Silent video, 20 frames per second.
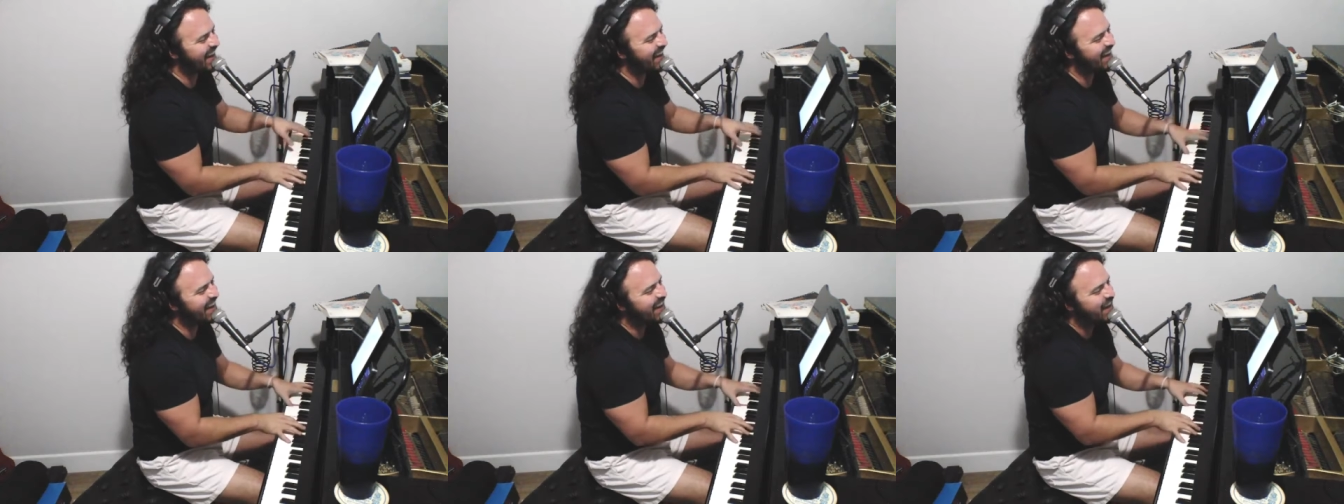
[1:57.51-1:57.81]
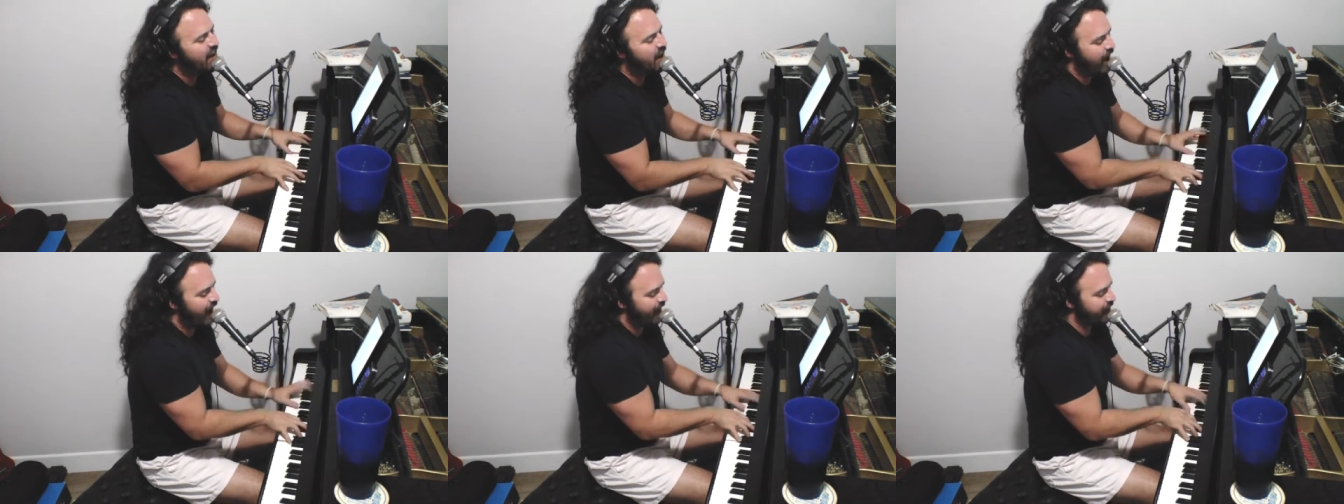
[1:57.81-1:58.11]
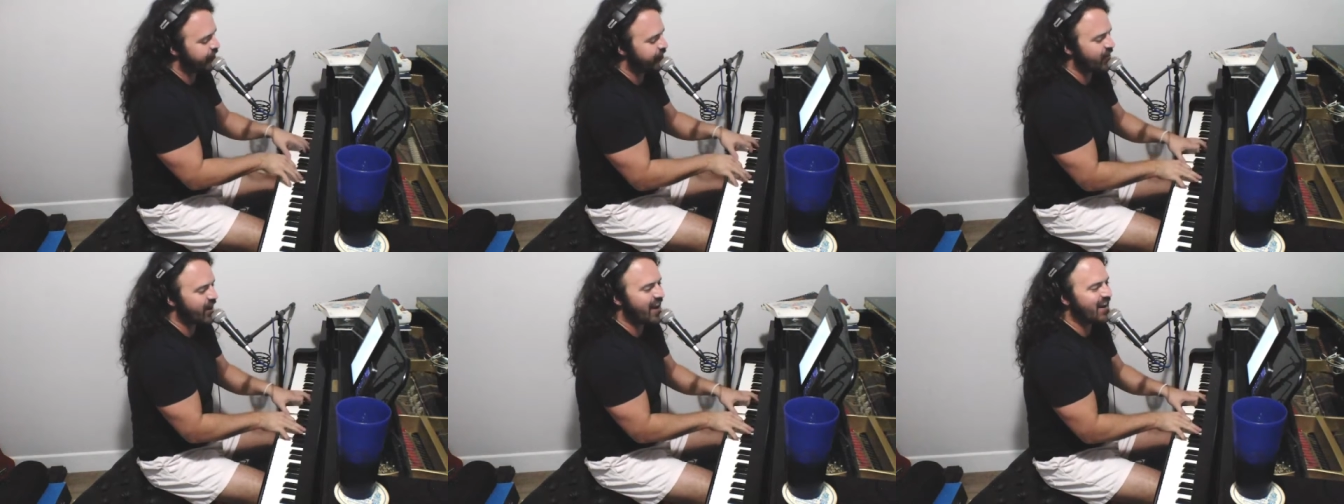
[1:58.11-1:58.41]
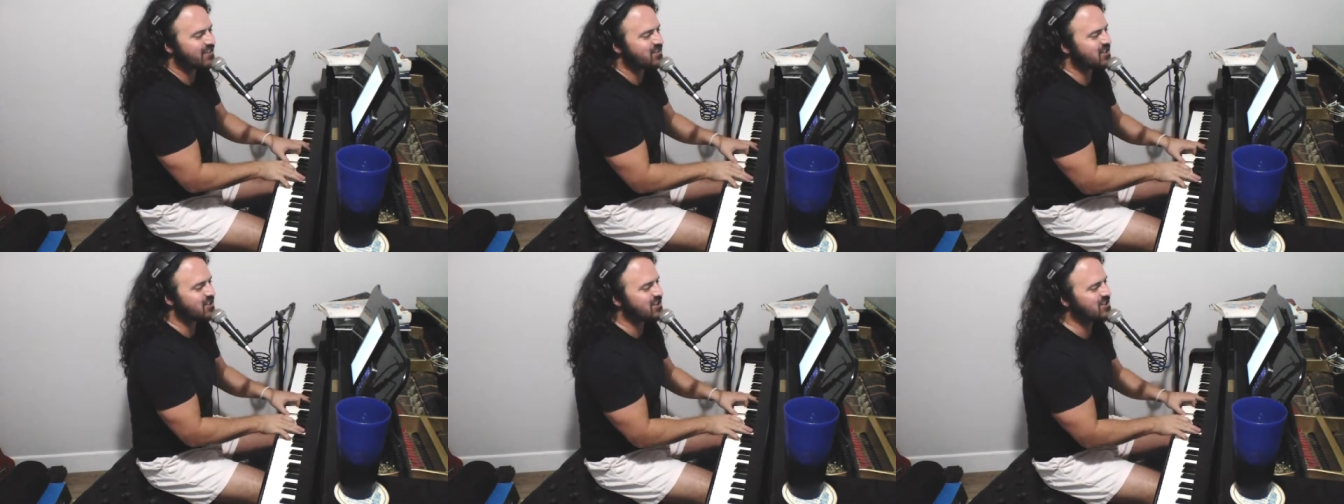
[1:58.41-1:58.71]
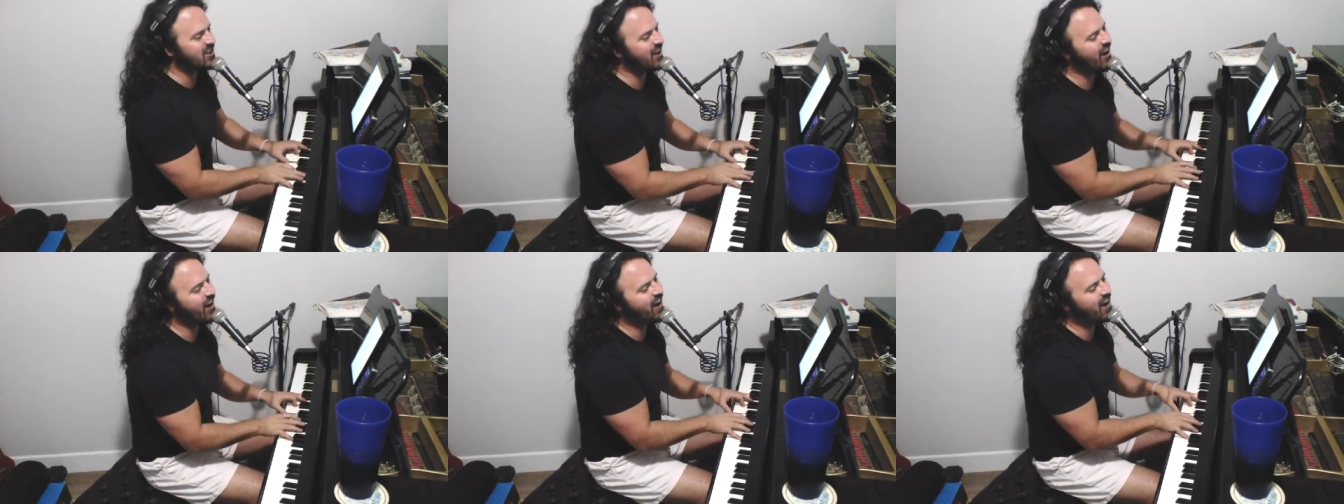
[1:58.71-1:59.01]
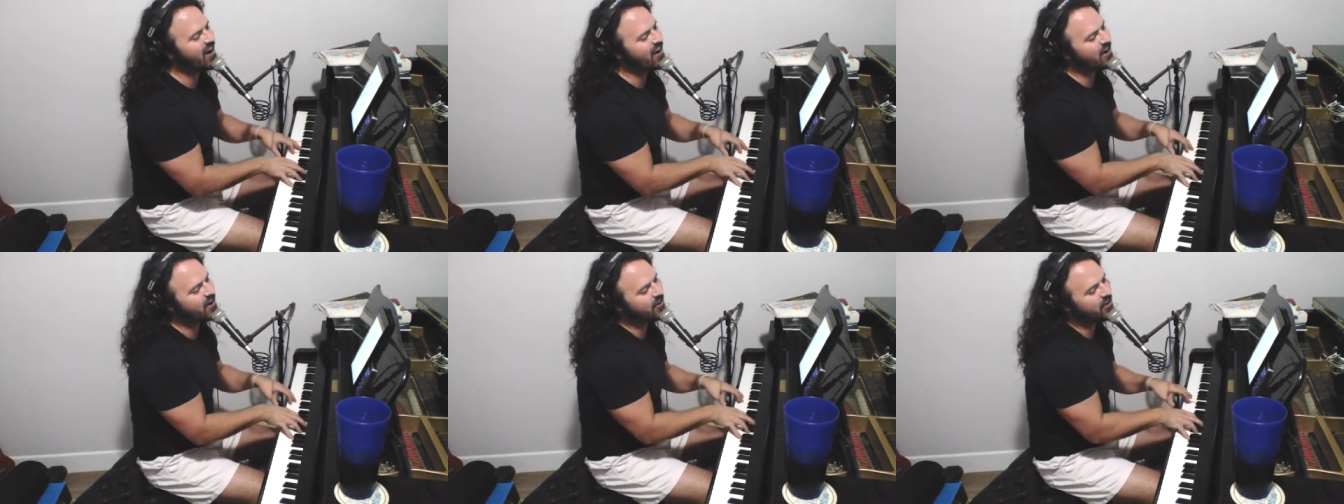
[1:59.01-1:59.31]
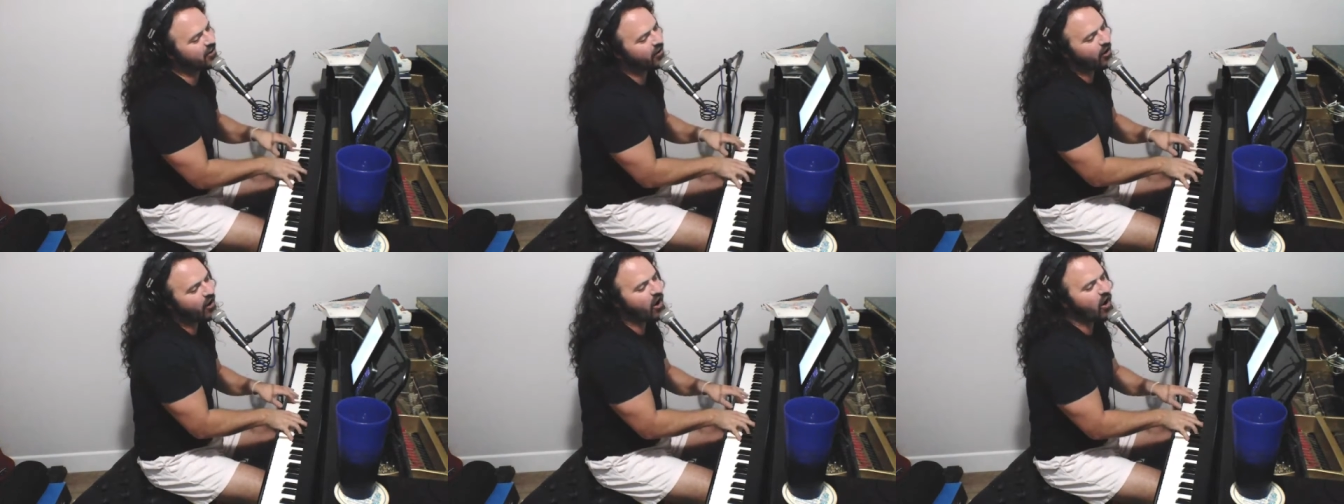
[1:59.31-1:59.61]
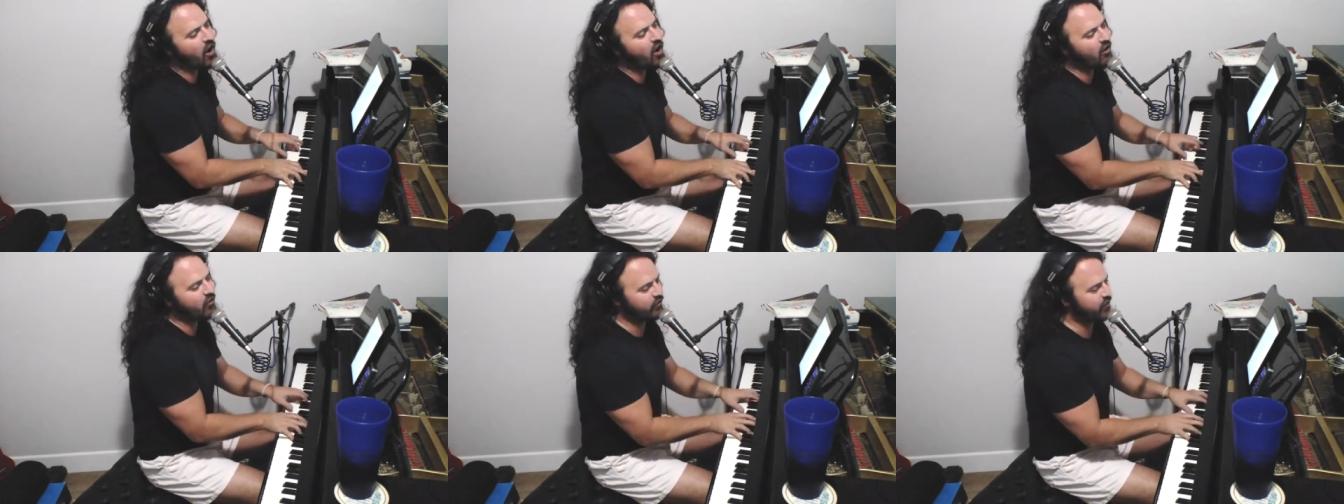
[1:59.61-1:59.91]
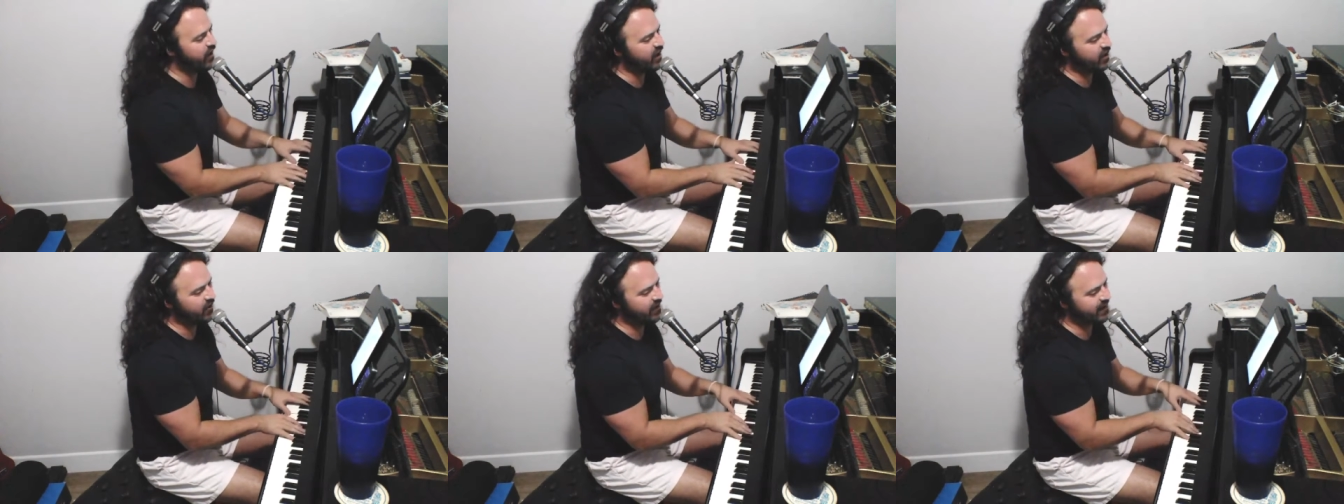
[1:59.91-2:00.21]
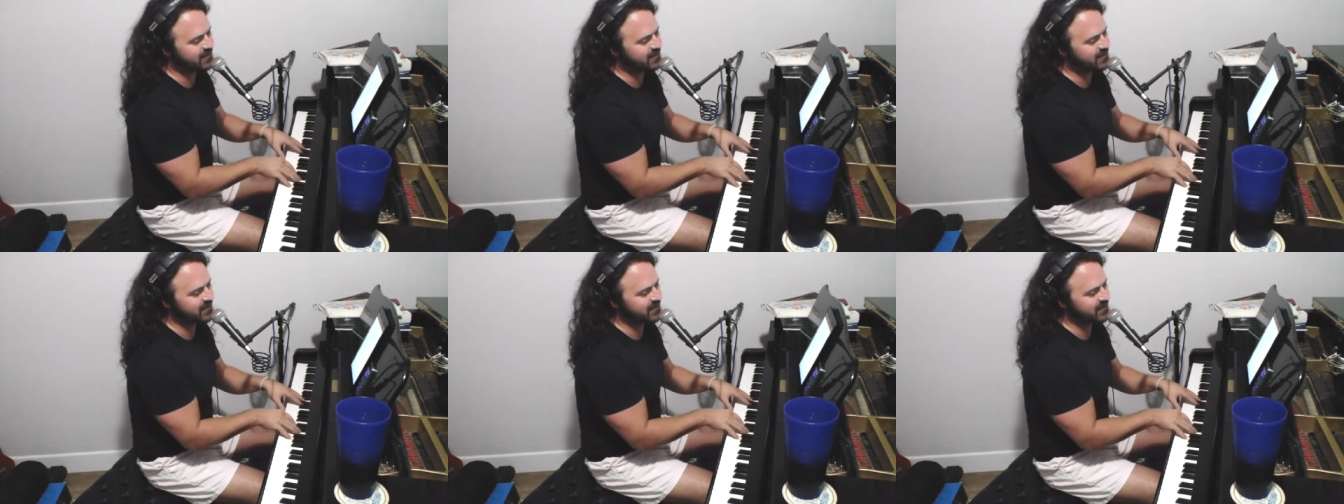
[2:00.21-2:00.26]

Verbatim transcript: A fresh start over,